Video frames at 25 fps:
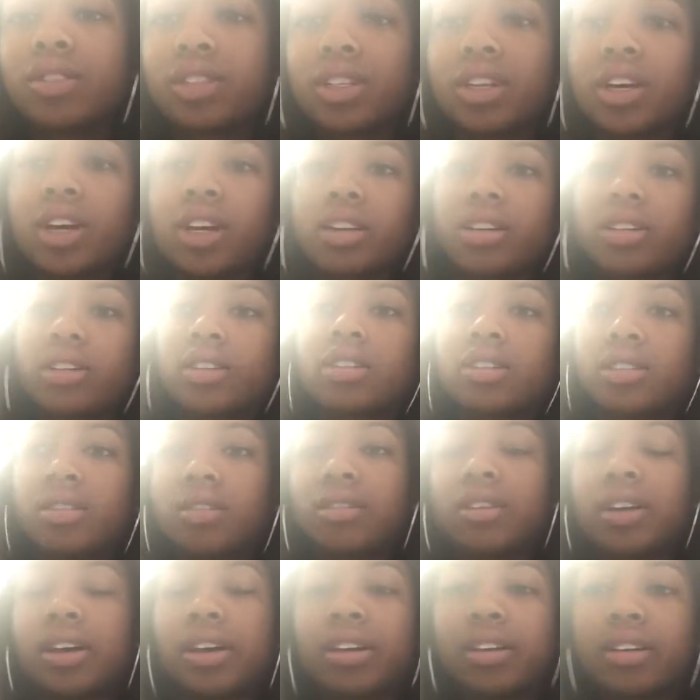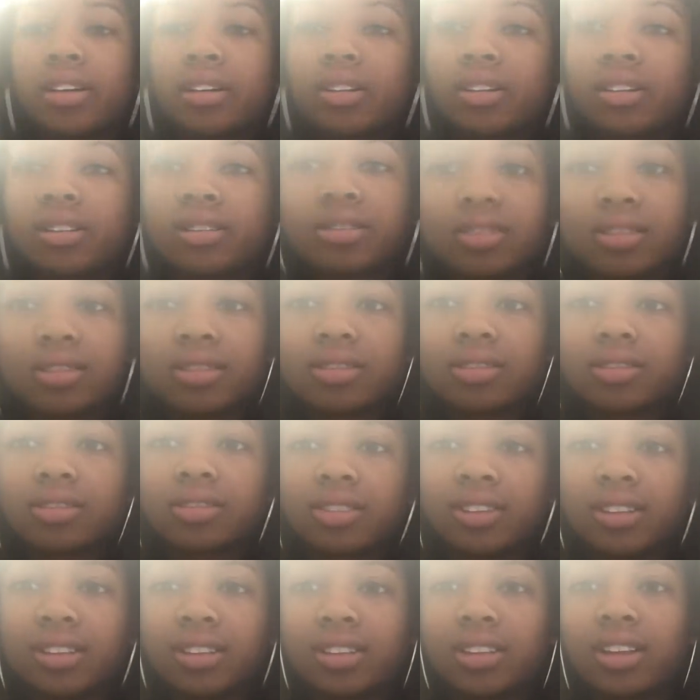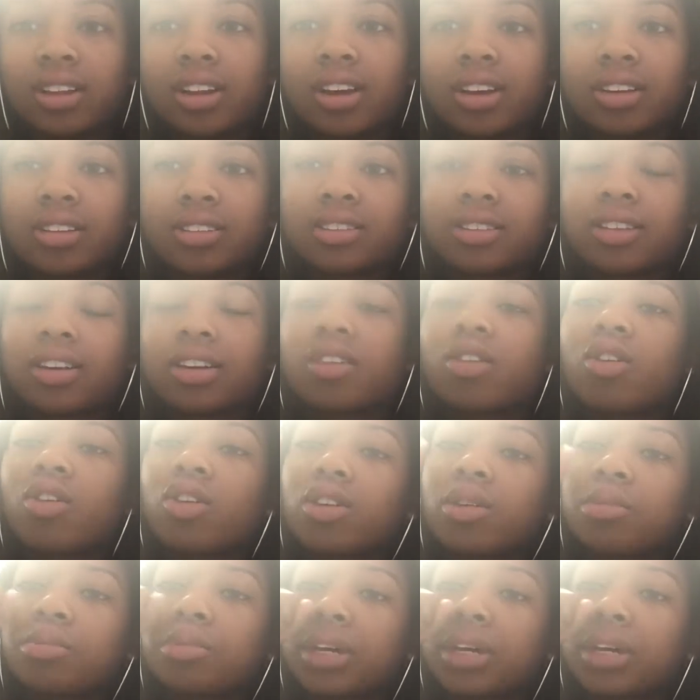really not a good lighting because the light is like all